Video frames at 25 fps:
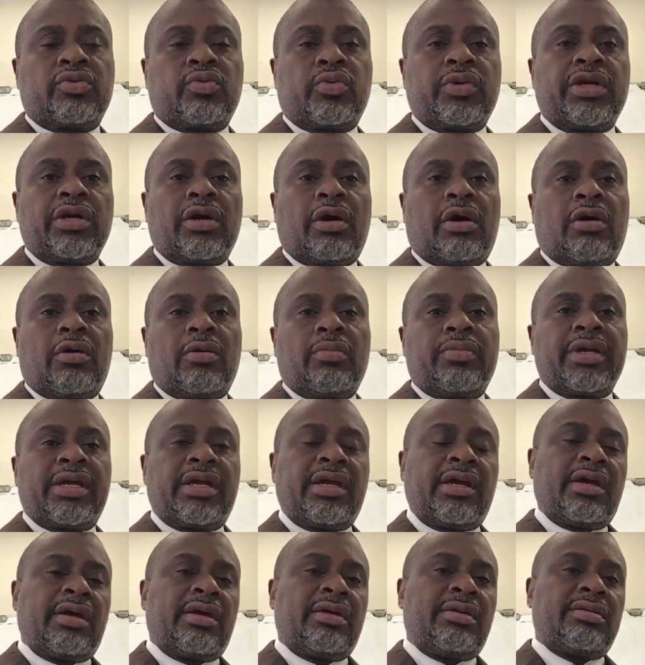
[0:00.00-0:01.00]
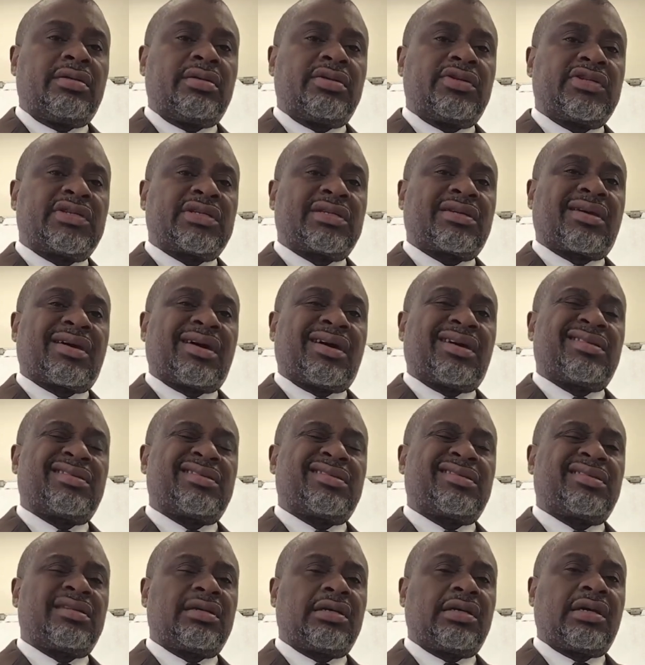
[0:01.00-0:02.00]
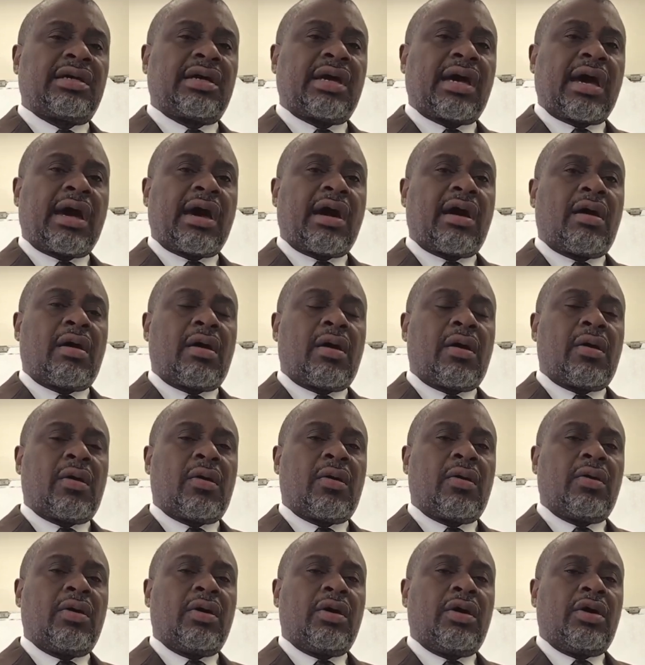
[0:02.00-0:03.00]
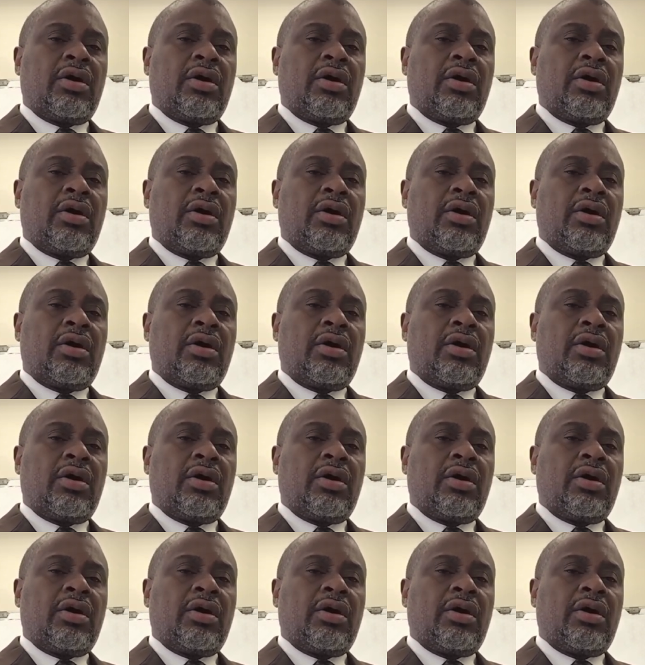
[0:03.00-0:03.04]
we all began discussing how